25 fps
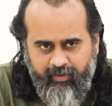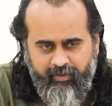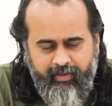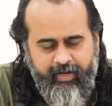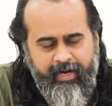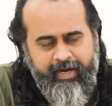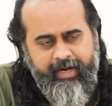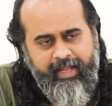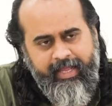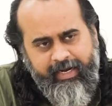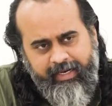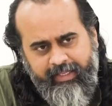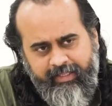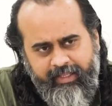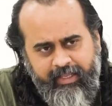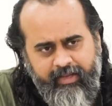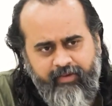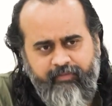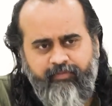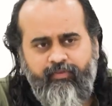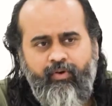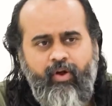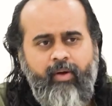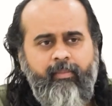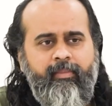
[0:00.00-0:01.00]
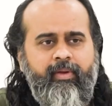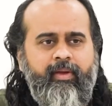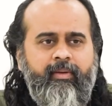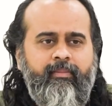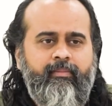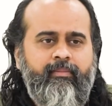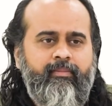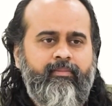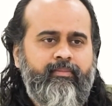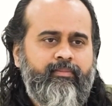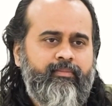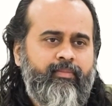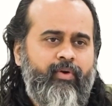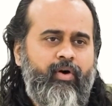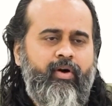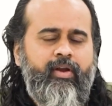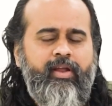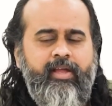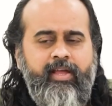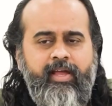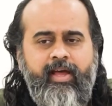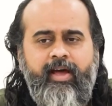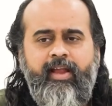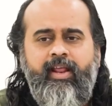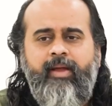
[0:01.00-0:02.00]
Read anything from him or
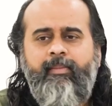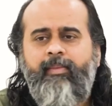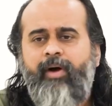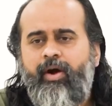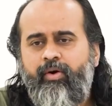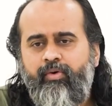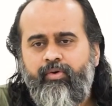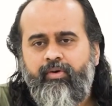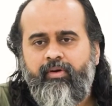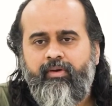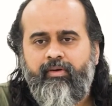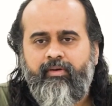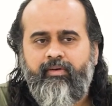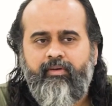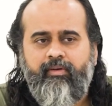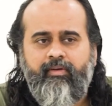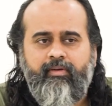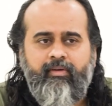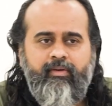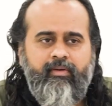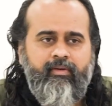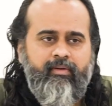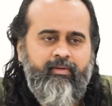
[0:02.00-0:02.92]
hear him out.